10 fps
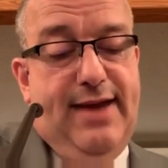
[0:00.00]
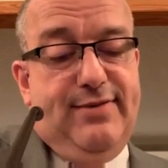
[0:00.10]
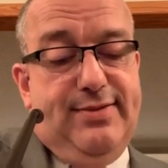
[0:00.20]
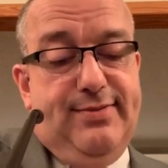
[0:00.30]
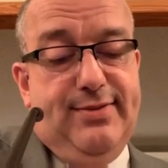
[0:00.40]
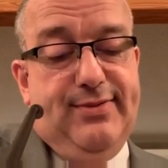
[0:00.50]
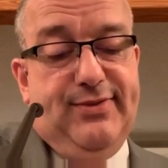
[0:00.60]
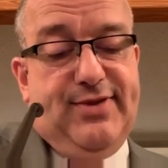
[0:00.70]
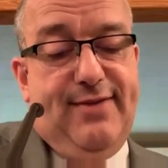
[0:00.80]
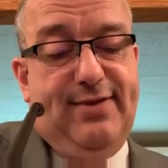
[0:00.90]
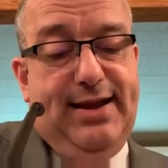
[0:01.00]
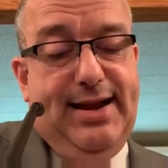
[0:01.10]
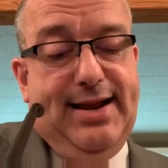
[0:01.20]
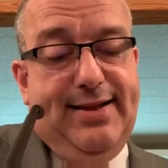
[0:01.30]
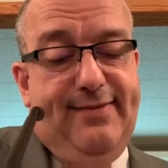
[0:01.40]
having seven
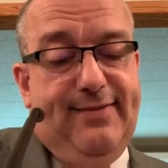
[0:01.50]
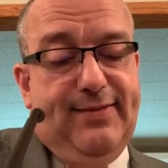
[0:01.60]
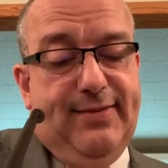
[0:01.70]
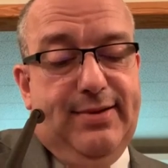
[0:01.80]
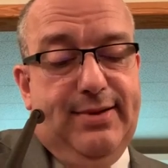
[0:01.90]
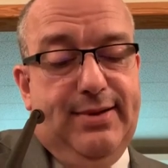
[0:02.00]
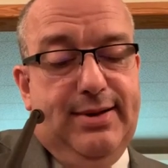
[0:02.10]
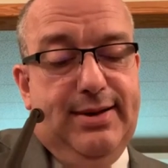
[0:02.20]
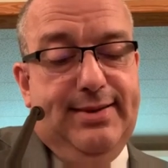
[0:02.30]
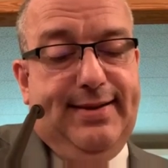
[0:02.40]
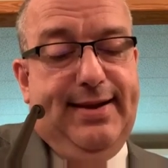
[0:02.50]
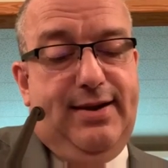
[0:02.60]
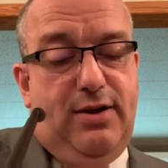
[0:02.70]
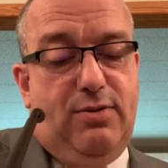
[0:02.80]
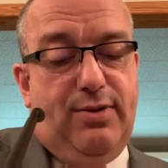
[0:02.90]
heads,
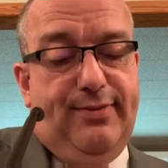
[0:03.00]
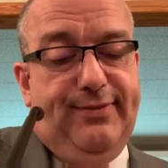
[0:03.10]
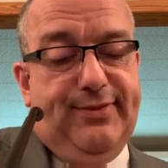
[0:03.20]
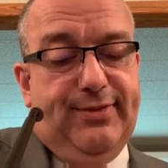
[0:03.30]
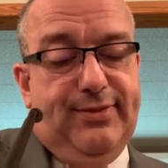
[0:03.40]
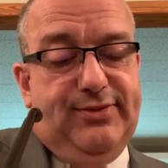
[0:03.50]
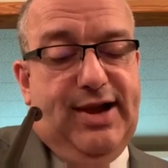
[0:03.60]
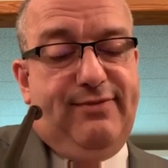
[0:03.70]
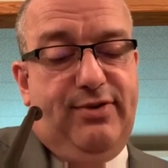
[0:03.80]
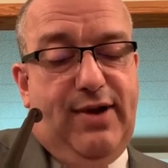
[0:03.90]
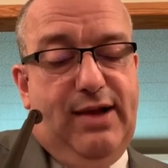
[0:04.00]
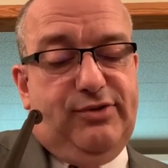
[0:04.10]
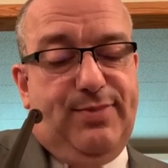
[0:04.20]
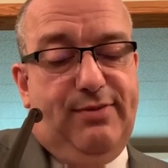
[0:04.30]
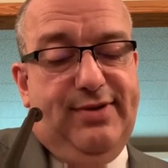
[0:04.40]
10 horns, 7
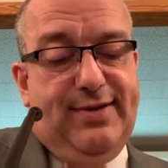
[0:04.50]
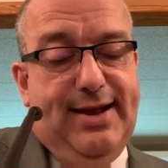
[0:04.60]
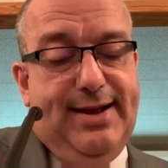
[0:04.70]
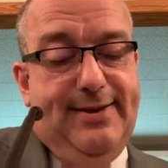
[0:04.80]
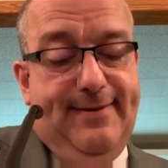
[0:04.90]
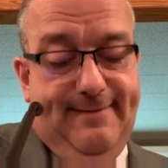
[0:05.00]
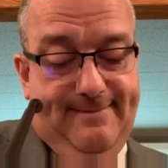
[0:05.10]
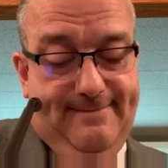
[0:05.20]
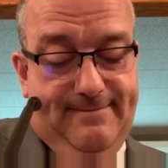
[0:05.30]
crowns upon his head,